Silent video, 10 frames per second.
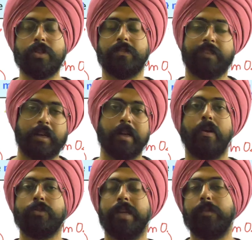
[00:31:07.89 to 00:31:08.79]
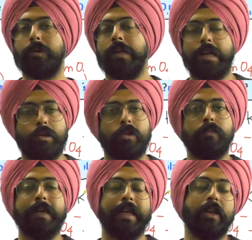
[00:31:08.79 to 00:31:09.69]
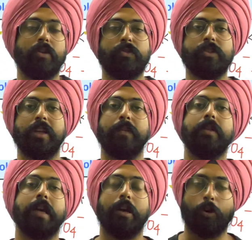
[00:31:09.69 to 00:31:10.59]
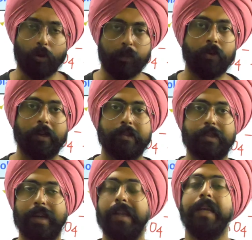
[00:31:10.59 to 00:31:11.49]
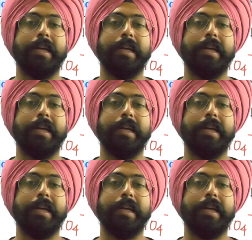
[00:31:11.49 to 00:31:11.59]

if there are doubts that pertain to the beginning of the syllabus, I hope you understand